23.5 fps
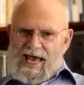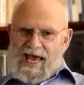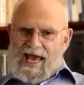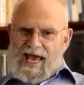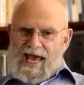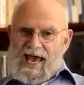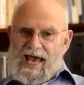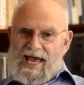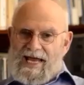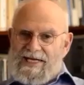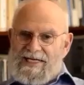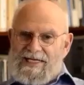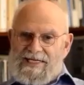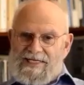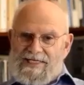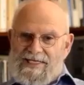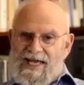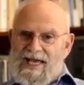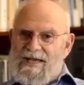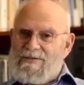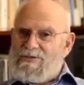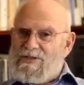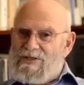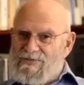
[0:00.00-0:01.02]
And
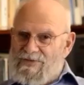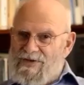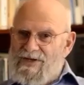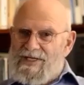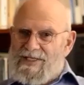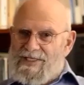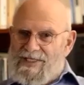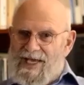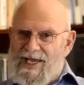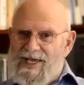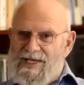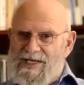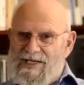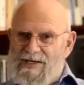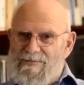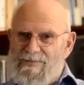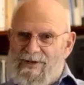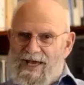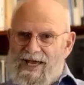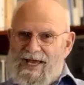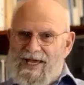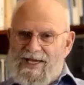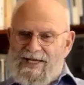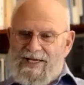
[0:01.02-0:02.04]
I was very taken
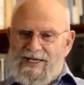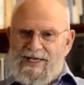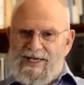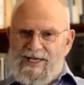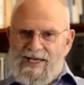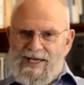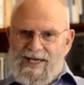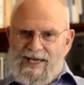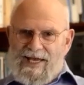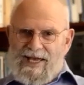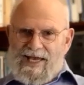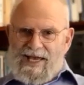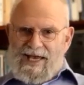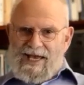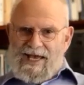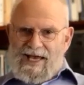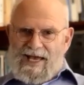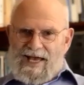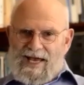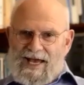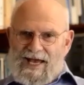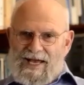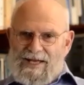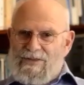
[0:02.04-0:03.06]
aback.
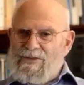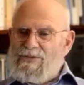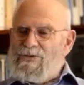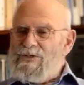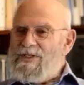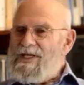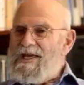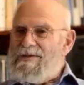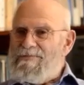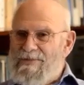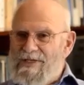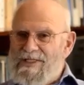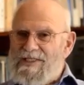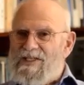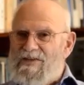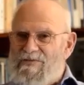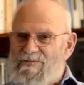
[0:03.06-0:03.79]
I thought I must have